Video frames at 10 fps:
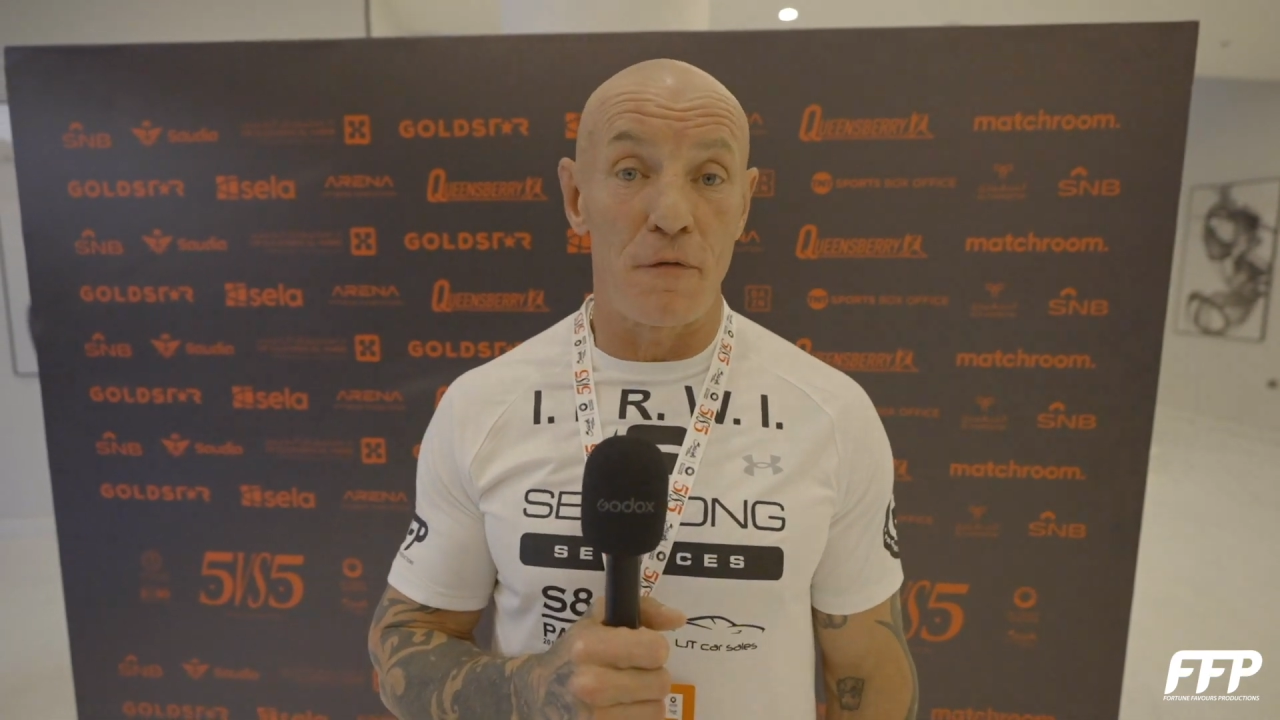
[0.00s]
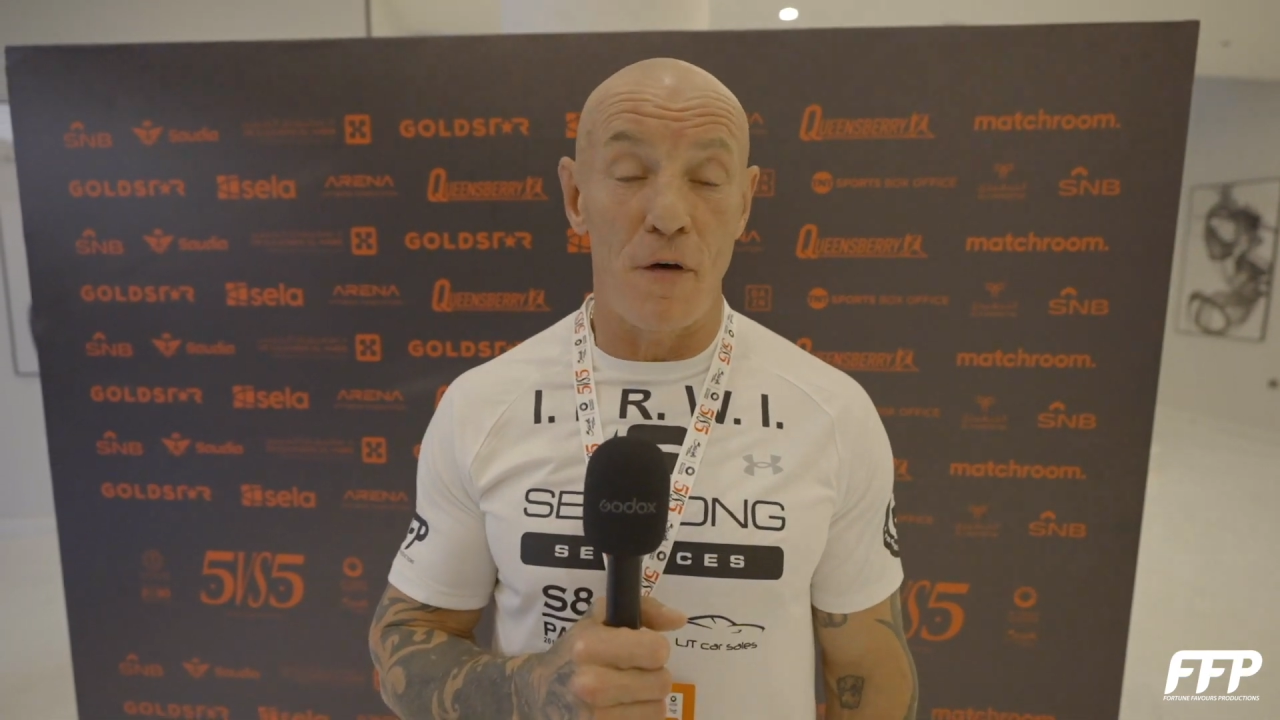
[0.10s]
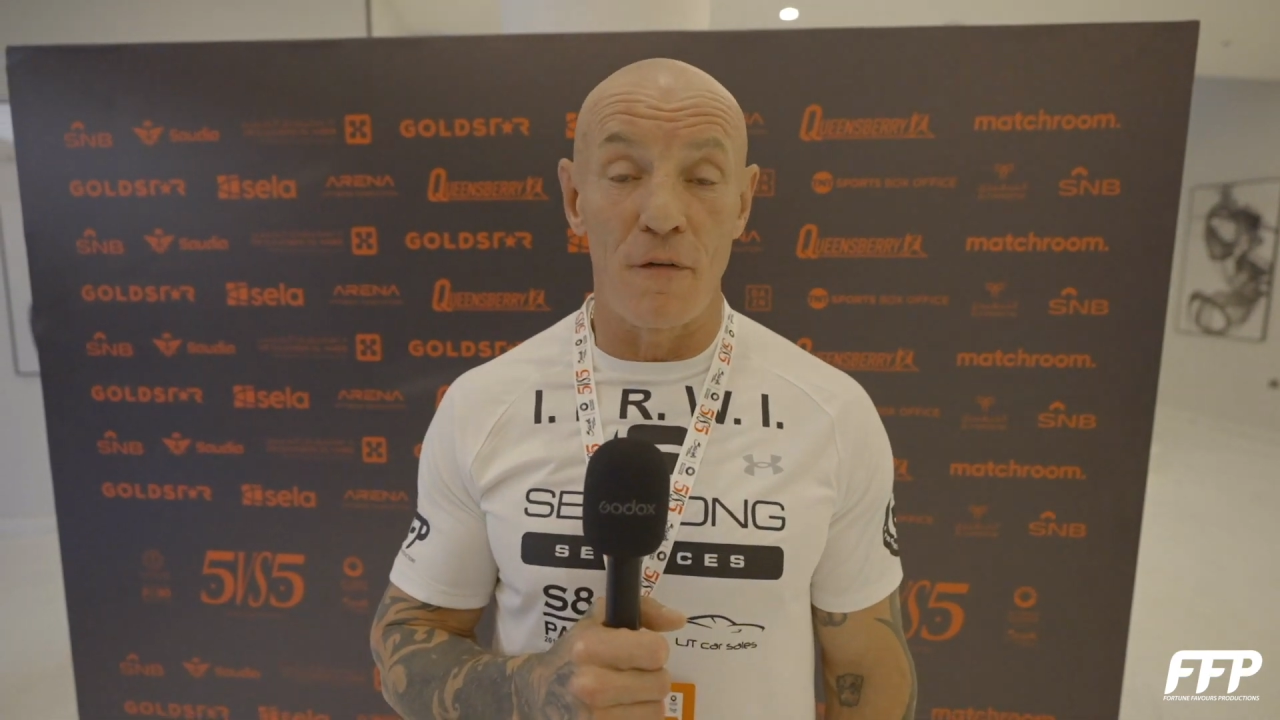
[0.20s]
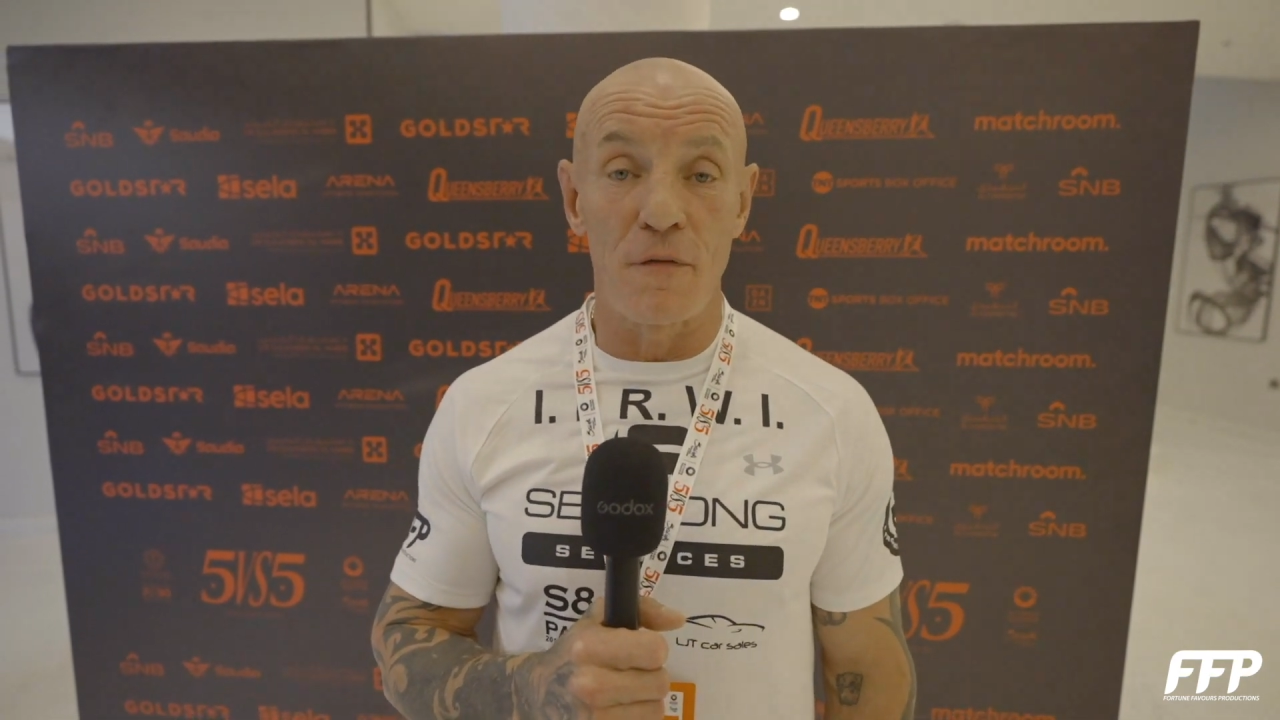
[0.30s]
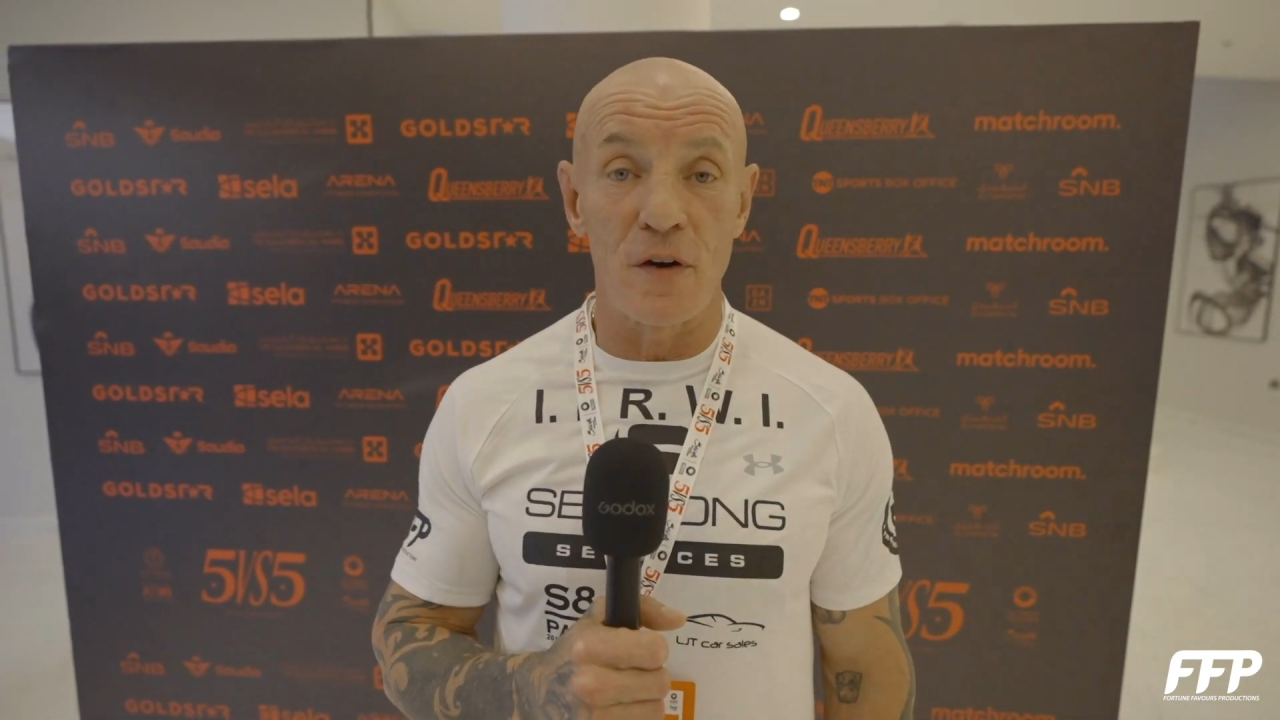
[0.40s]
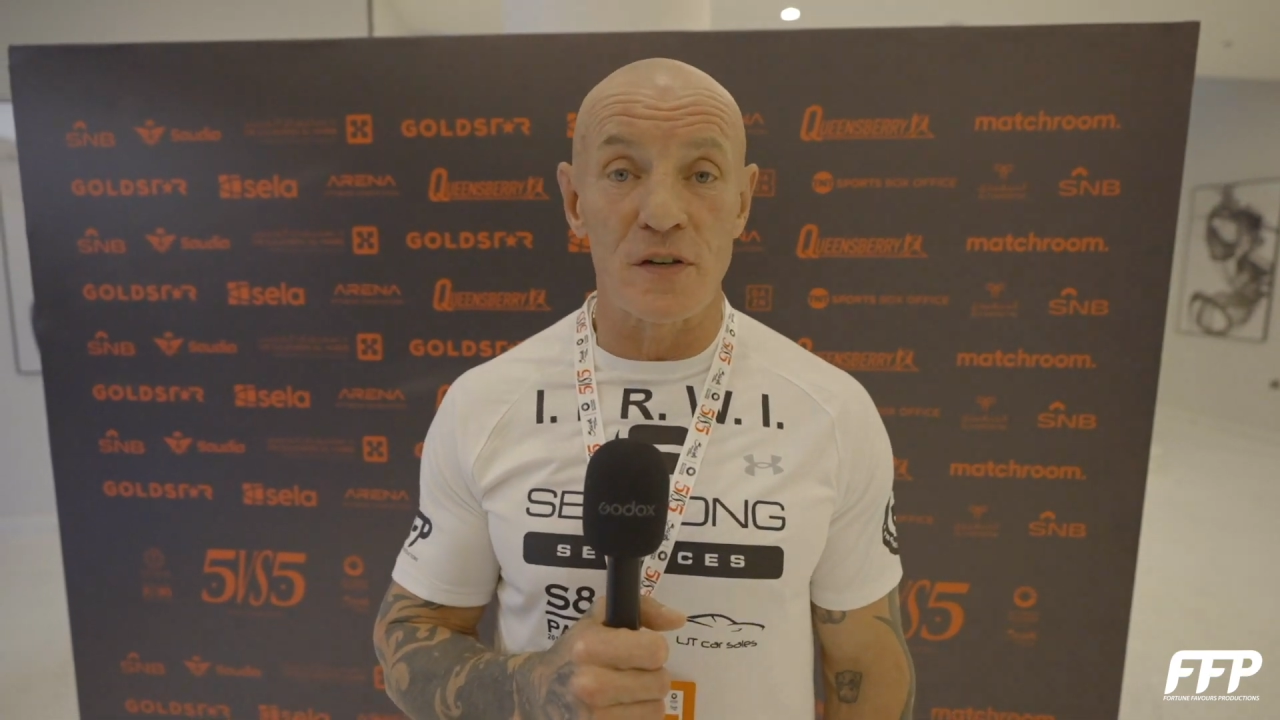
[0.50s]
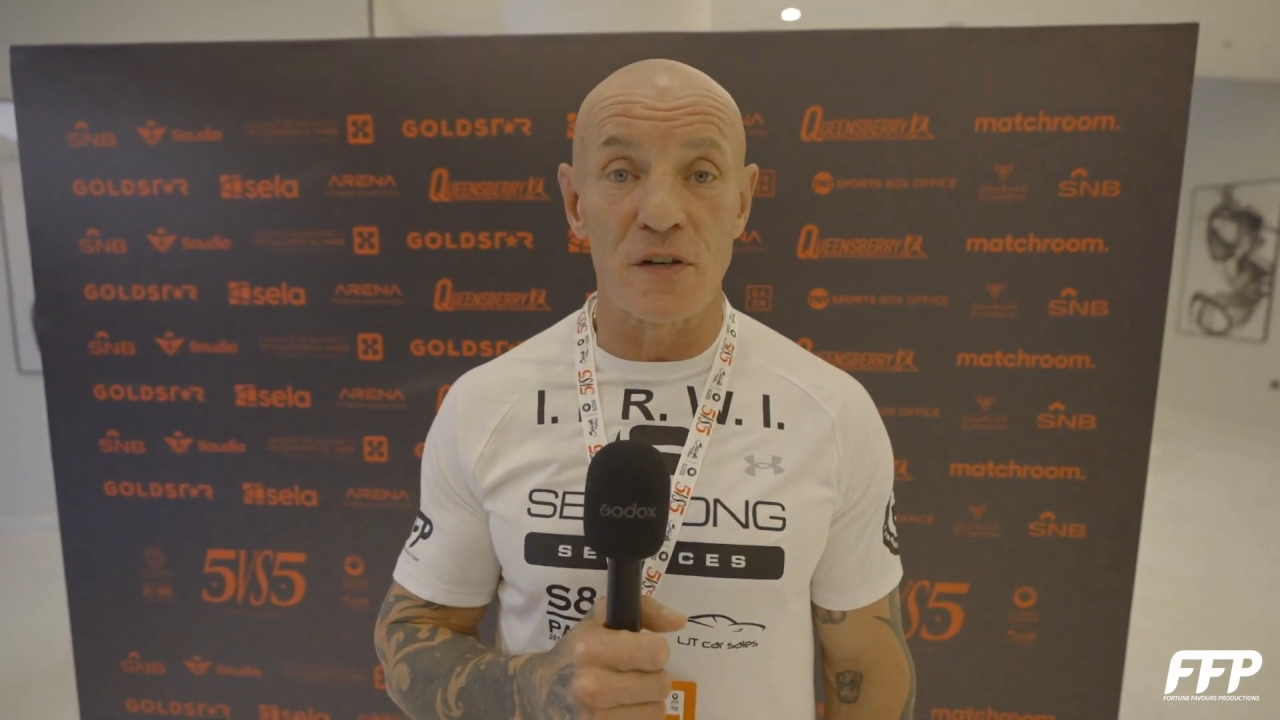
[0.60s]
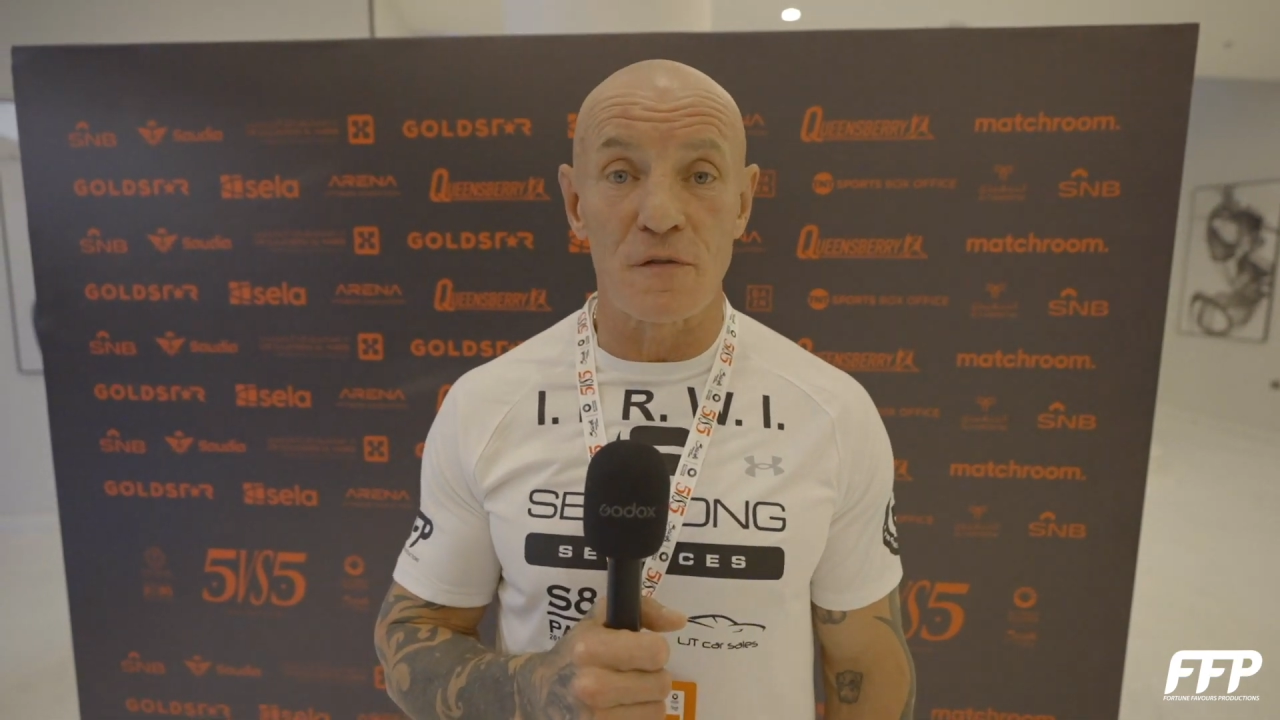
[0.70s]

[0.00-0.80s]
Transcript: five versus